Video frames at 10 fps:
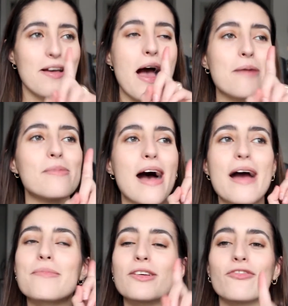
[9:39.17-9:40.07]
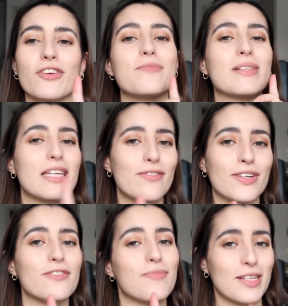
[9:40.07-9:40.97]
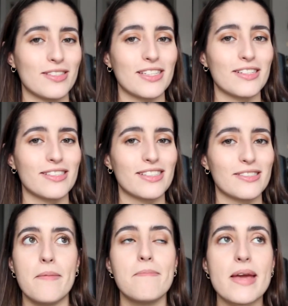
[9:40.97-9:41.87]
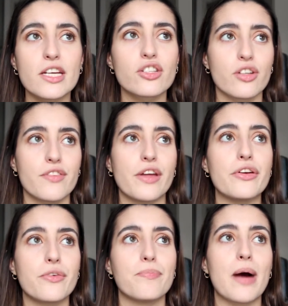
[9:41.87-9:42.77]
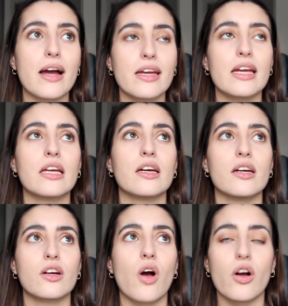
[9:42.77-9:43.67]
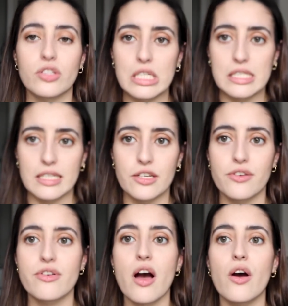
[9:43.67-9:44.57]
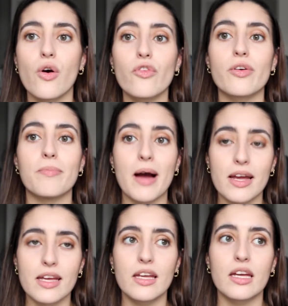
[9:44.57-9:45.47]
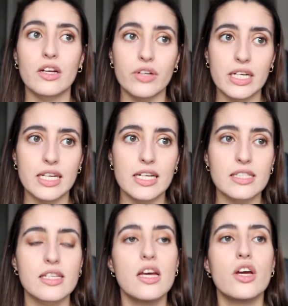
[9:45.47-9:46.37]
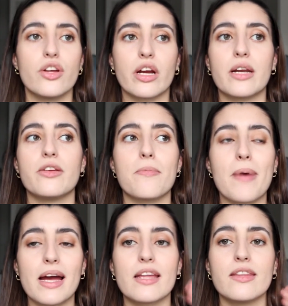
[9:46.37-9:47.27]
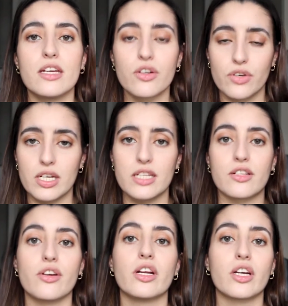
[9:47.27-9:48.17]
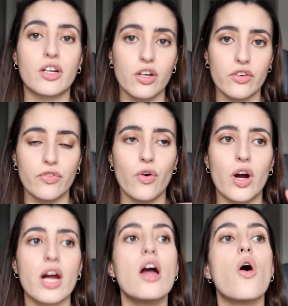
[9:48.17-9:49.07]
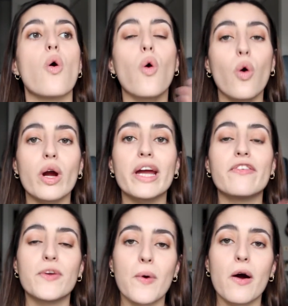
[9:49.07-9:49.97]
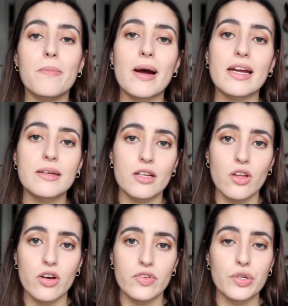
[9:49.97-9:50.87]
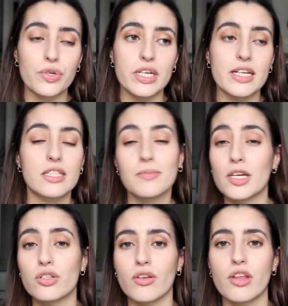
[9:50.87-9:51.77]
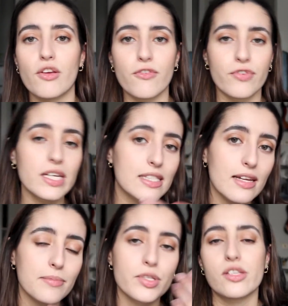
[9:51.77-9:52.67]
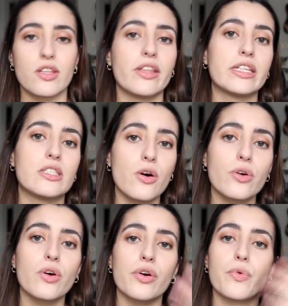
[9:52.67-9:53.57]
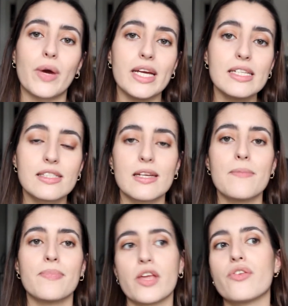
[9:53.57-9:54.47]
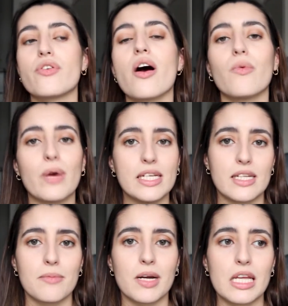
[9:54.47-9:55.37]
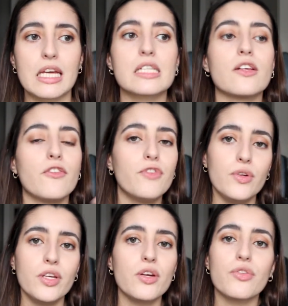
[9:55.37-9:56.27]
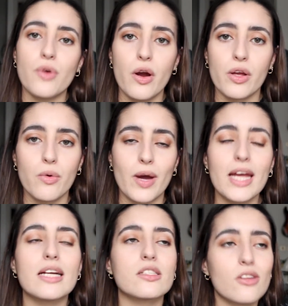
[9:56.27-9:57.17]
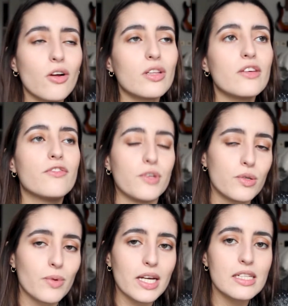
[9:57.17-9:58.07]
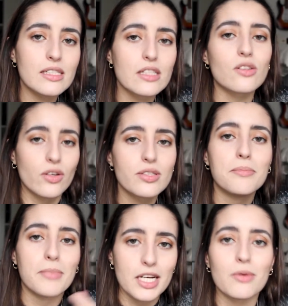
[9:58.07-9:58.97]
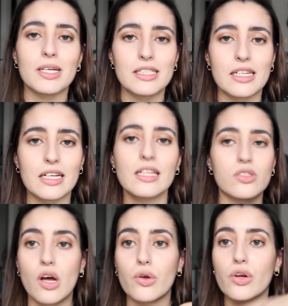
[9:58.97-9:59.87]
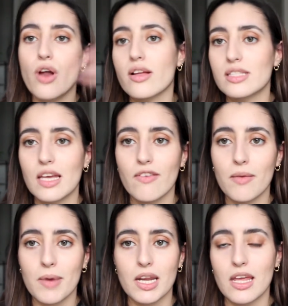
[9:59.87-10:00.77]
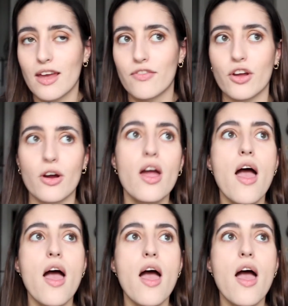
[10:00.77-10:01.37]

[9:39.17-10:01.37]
I'm a firm believer of meal deals. Make sure that you're buying consciously. You're not overbuying ingredients. You're buying the ingredients that you're gonna cook for. Or if you are buying a lot of ingredients, make sure that you freeze them so that they don't go to waste. and you're not wasting money, because food that you're throwing away, it's not only food waste, it's also money wasting. So you're not saving money if you're